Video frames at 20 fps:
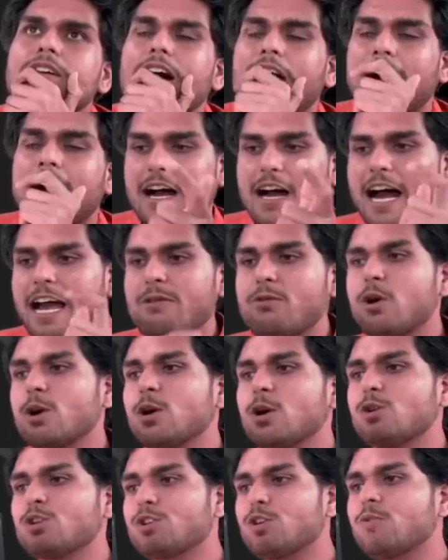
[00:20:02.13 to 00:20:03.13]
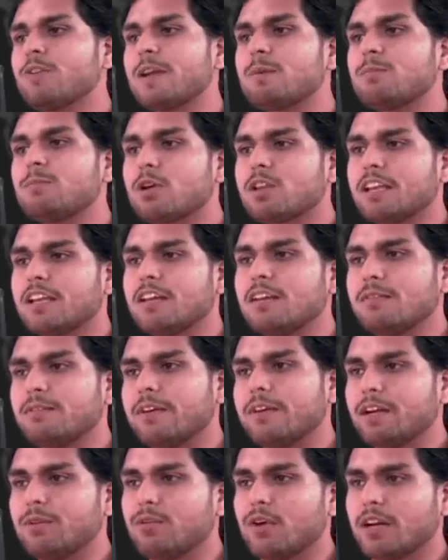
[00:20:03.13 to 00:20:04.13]
I want to show one more thing.
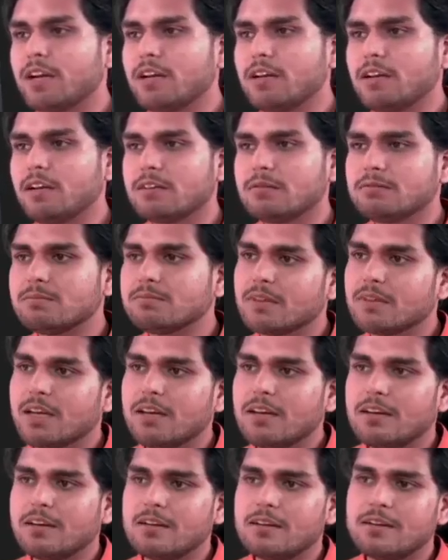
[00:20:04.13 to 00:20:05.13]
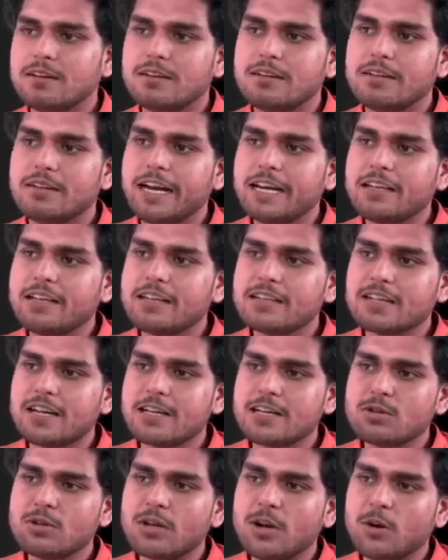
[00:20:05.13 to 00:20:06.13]
Wait for it. Let this
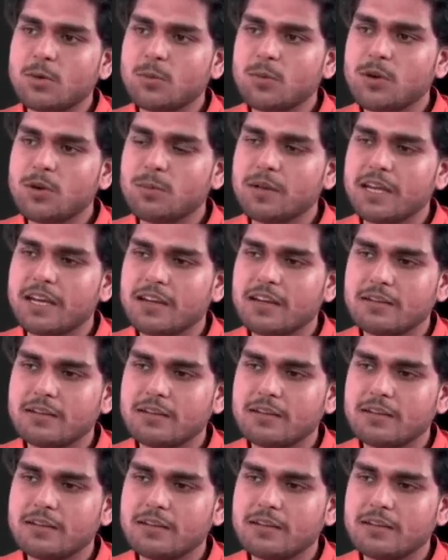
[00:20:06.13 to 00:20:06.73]
console output be here.